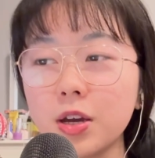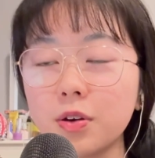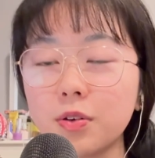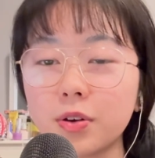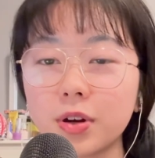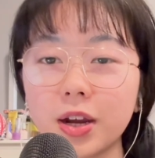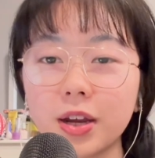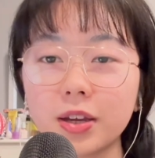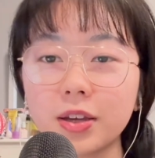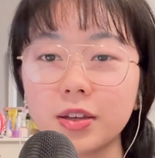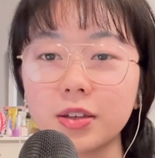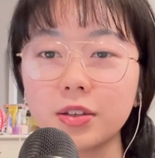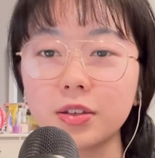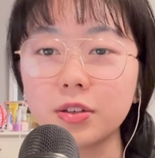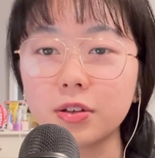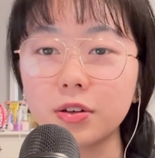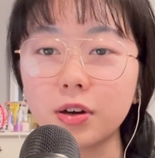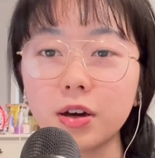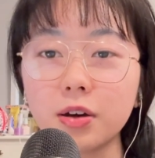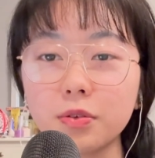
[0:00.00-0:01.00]
where I can
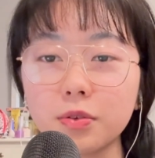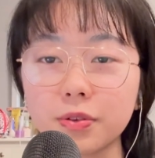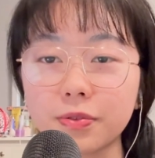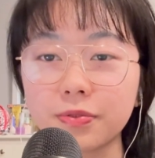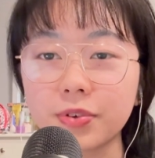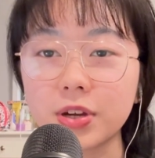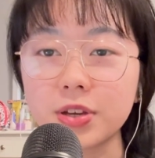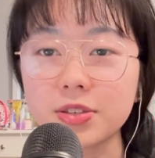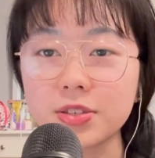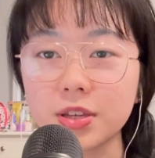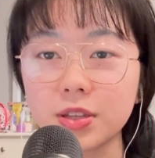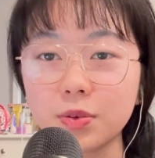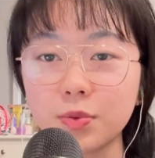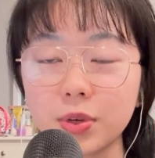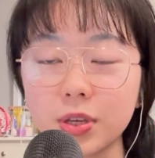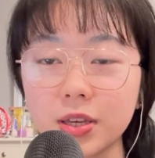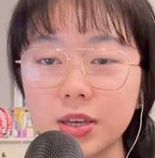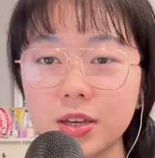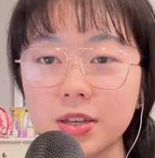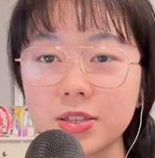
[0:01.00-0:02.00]
go out with friends on the
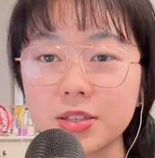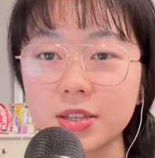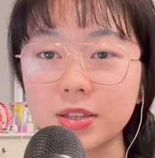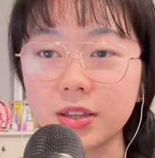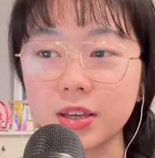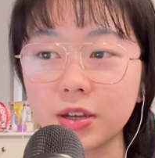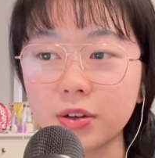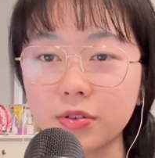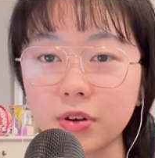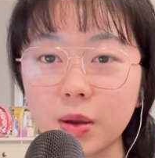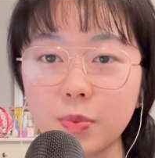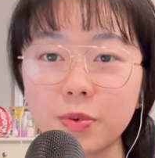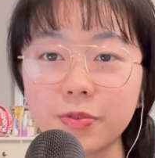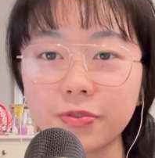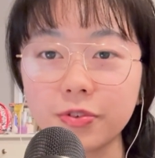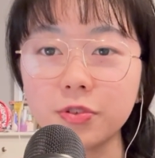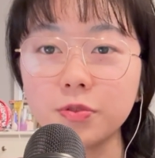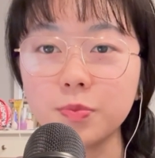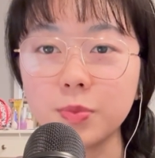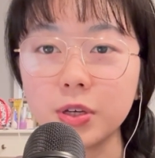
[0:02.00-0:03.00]
weekends and like grab a
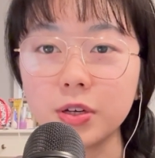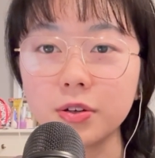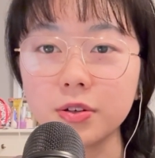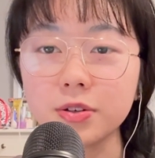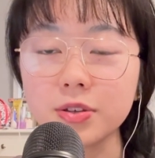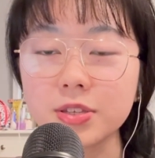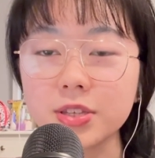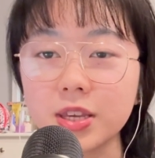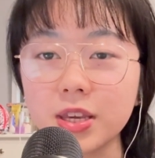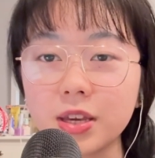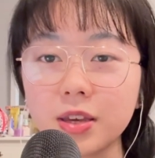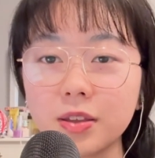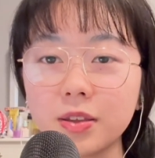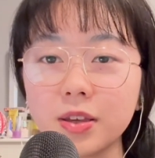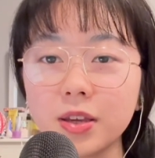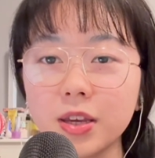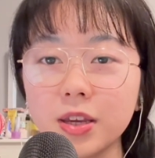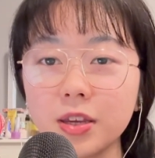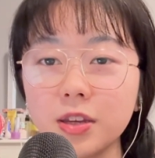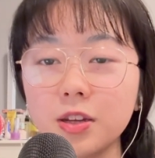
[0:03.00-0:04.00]
few meals
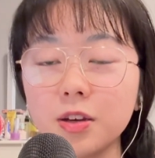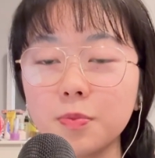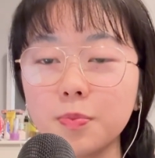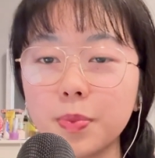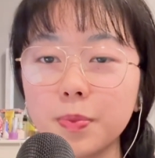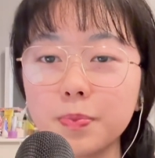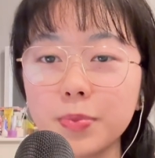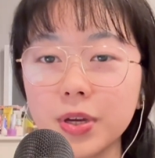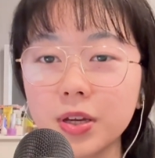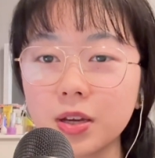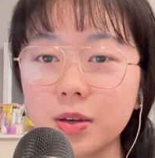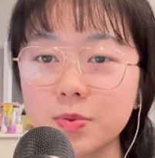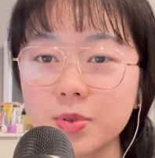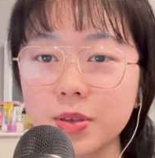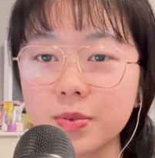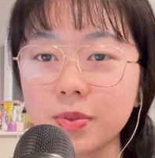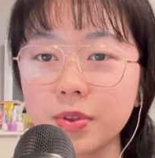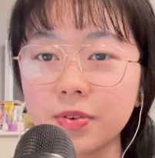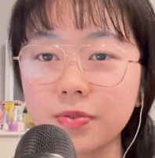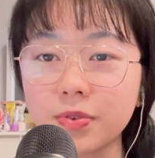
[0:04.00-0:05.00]
and, you know, pick up
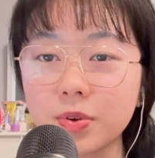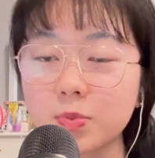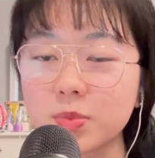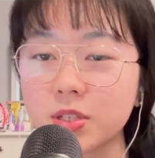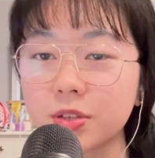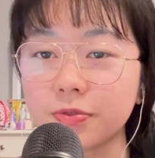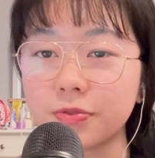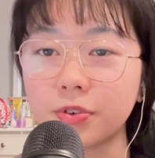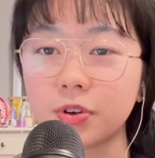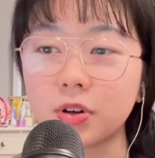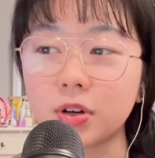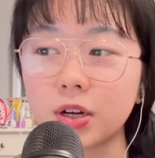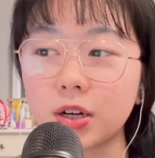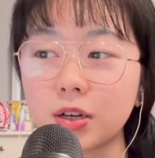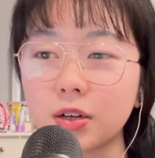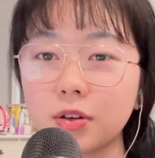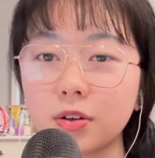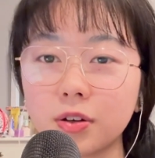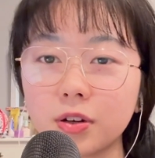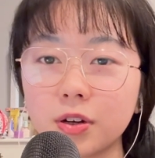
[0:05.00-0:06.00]
something from
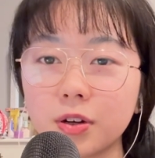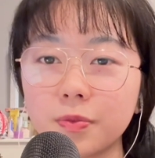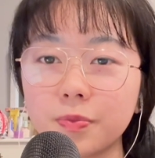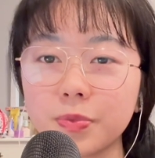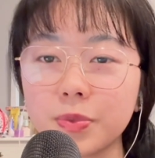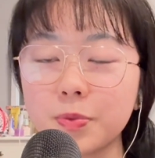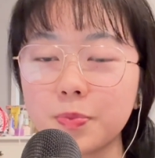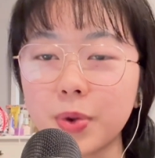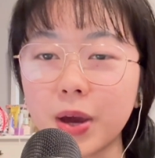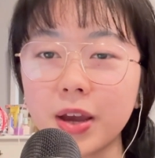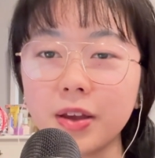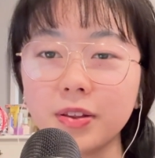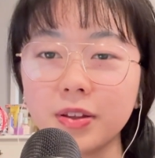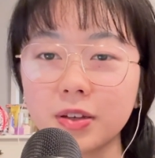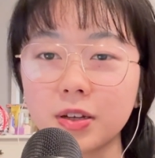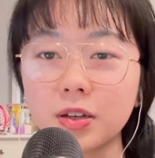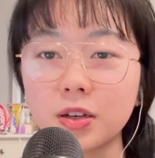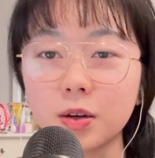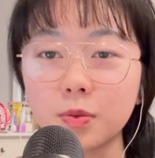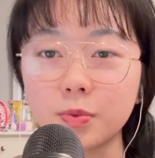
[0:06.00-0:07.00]
Sephora or buy like
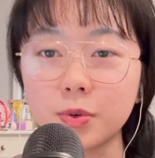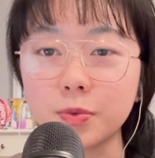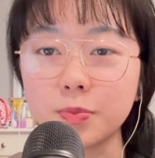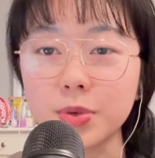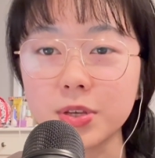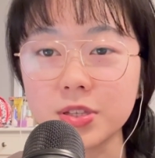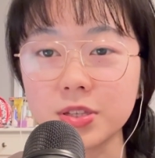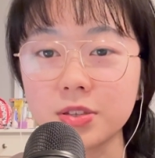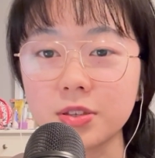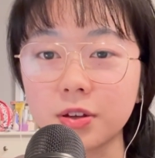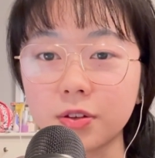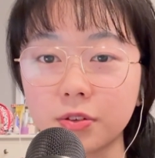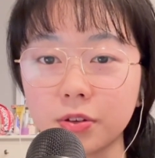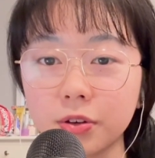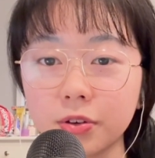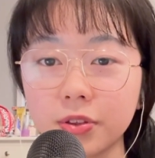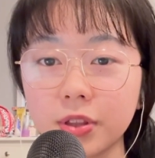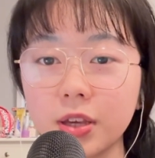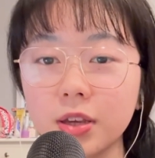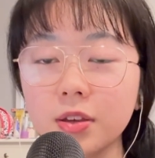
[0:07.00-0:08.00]
a couple pieces of
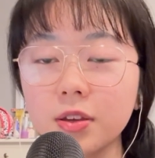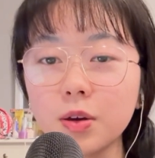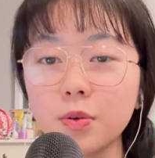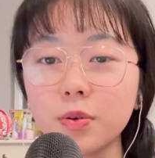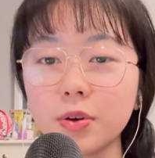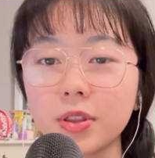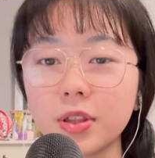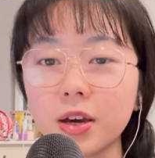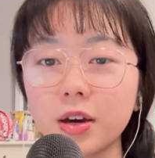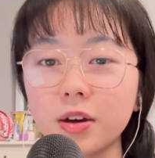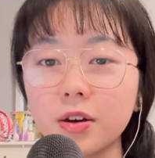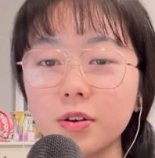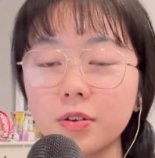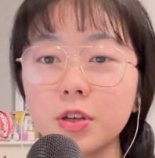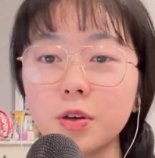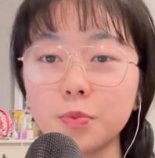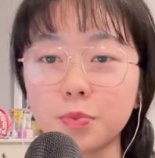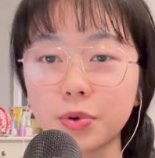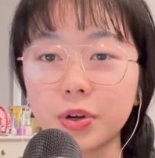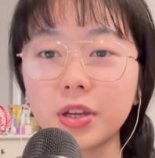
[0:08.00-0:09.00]
clothing without, you
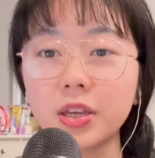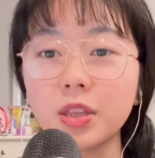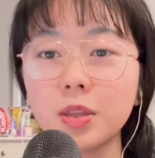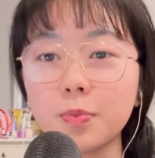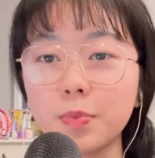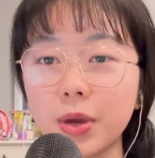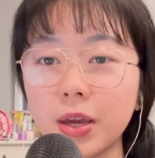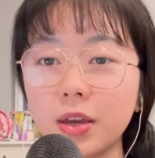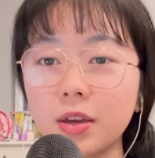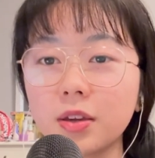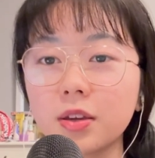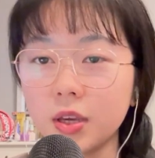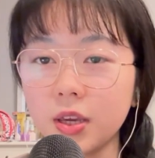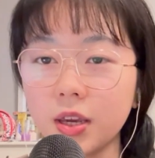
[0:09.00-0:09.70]
know, breaking the bank.